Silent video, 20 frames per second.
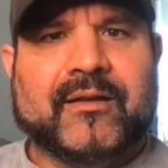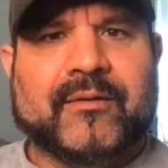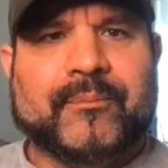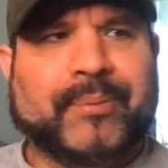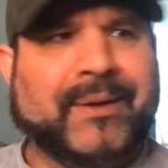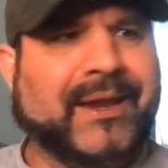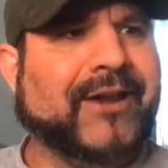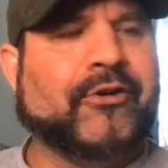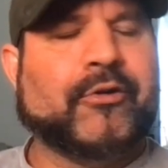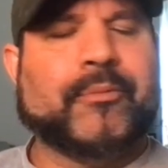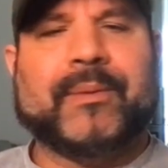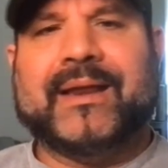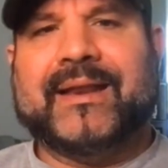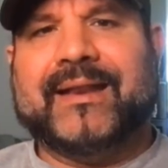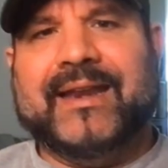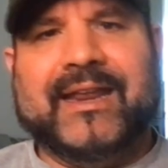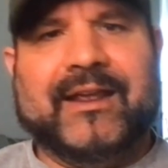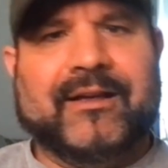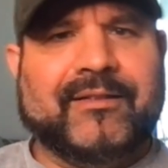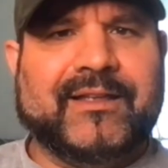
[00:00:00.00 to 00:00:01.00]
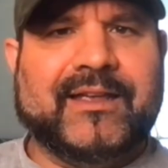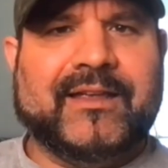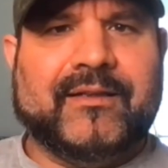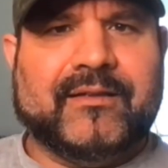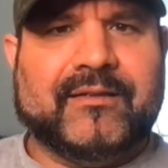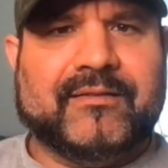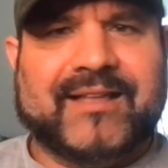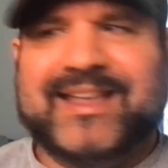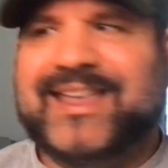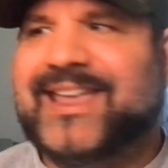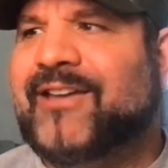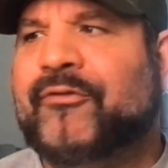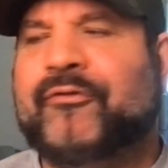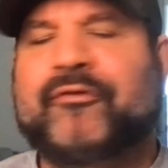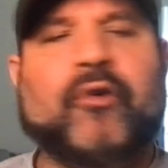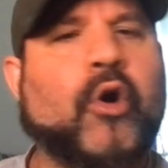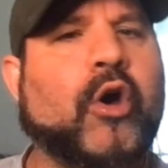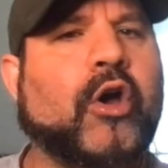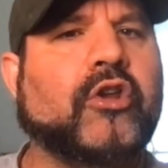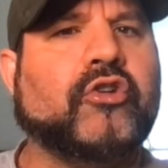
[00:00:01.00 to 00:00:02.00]
Peter McNeely? Like, he
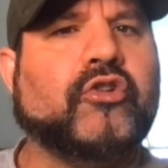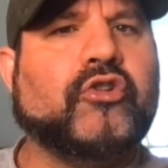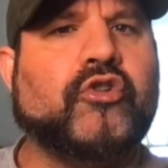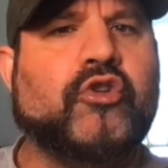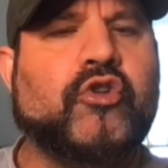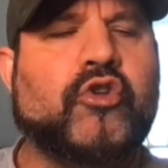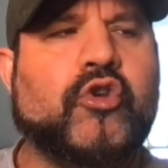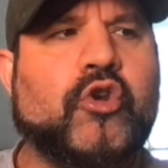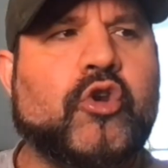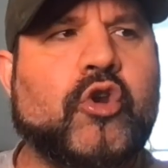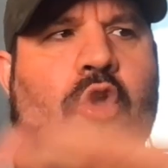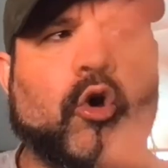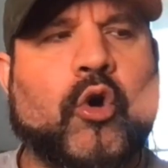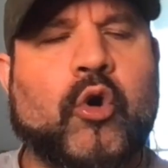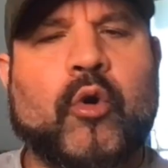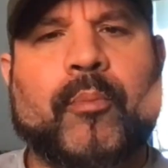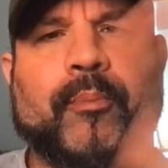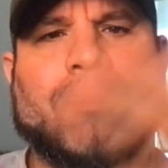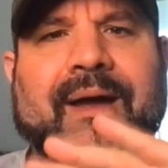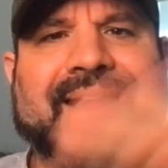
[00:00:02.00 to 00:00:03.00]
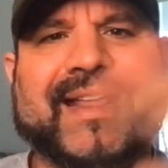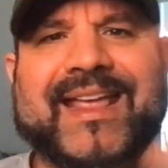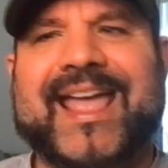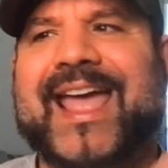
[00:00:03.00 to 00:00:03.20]
fought nobody.